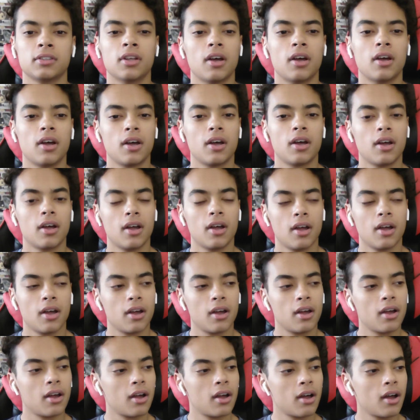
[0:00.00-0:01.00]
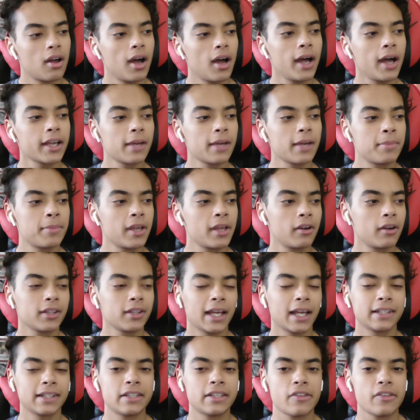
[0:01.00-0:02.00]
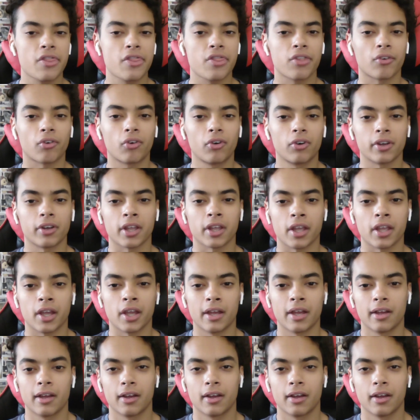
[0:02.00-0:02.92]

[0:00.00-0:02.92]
I kept hearing 1930.